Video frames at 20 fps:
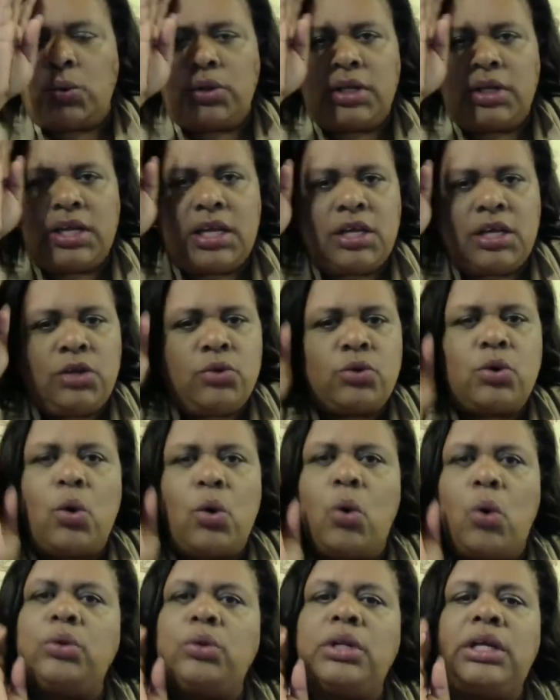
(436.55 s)
You
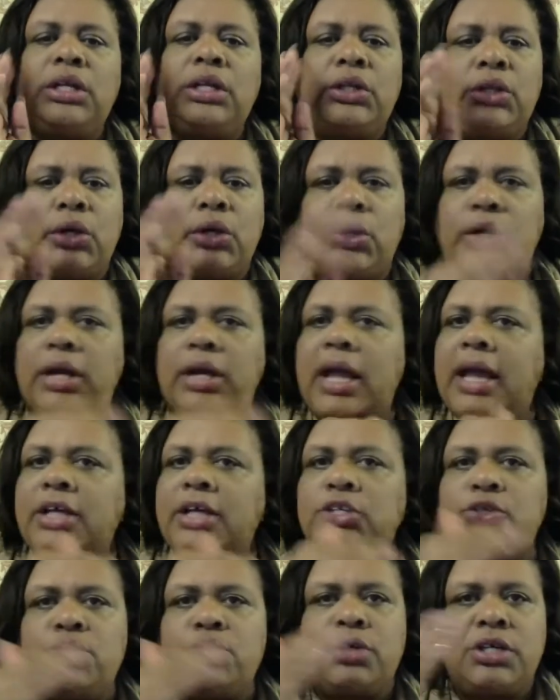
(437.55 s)
only learn
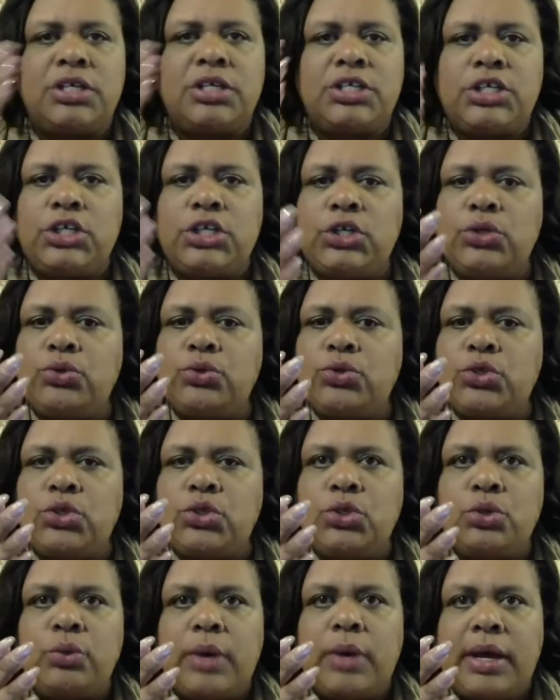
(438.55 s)
as you continue
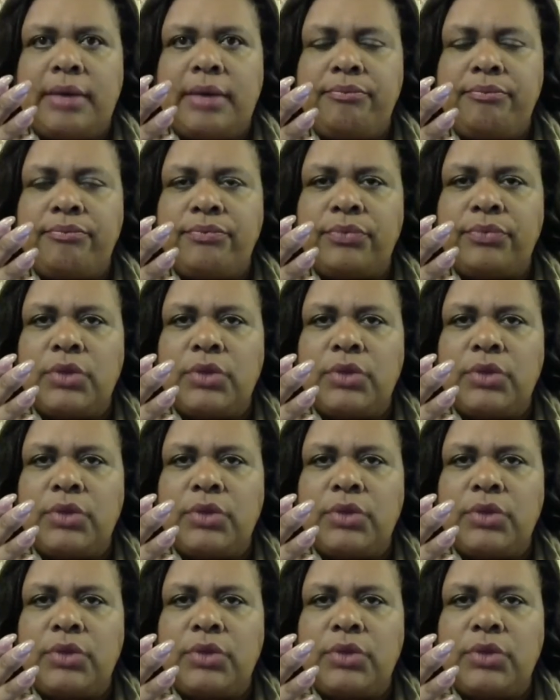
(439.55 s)
to do it.